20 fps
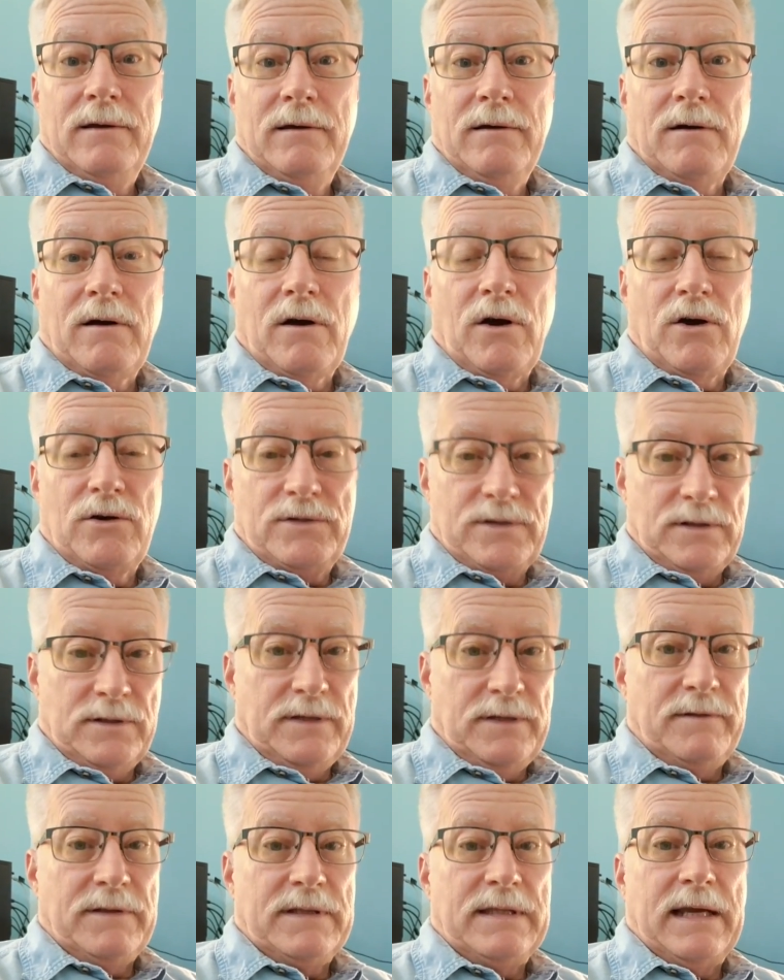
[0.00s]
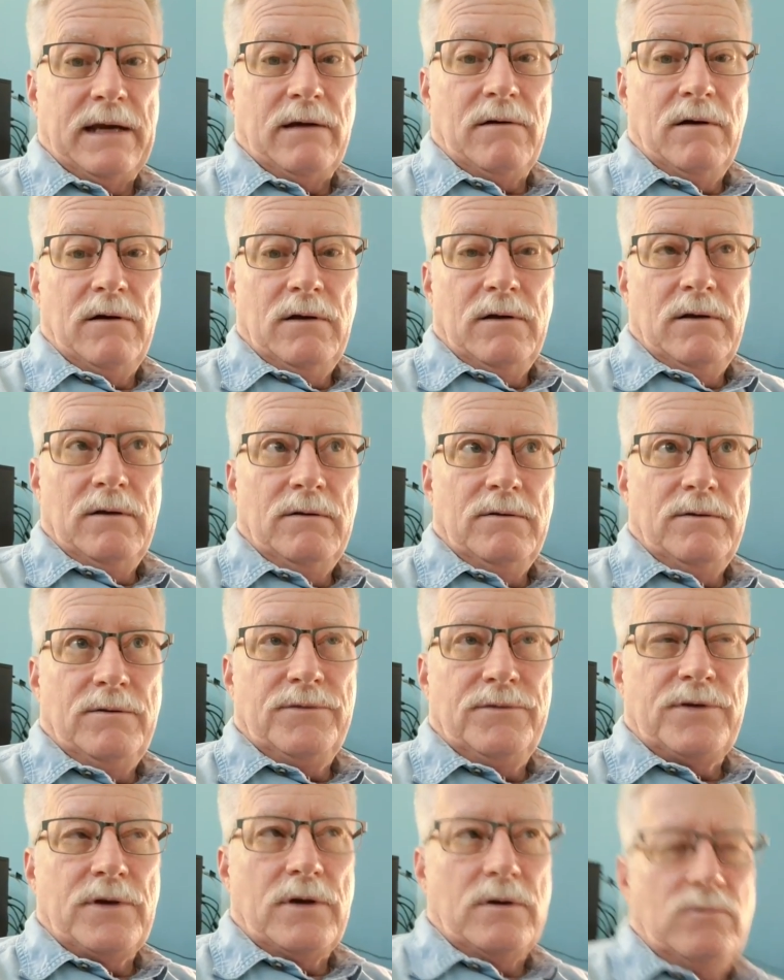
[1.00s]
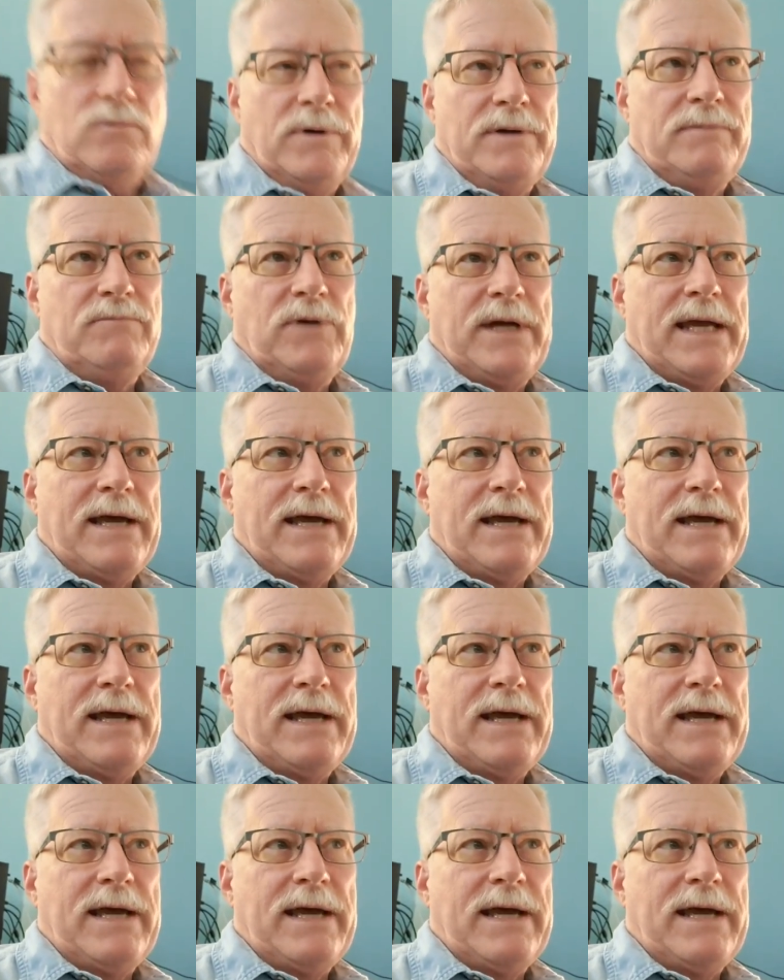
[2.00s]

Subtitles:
or to leave it there? So we